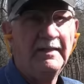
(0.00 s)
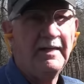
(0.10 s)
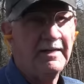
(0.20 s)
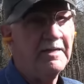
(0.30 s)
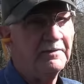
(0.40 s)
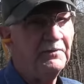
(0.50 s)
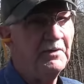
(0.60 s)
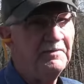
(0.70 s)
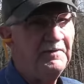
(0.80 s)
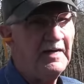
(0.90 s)
Hickok
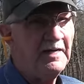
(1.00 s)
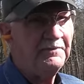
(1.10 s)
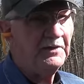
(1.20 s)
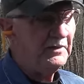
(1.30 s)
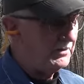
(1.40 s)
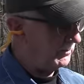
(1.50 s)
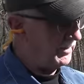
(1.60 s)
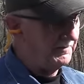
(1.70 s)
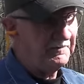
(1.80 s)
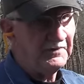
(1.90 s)
45 here with
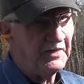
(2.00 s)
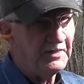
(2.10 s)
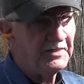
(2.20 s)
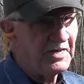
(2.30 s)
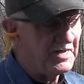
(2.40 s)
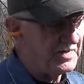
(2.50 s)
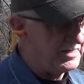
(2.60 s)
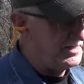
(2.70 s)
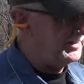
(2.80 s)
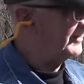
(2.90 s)
a fun gun.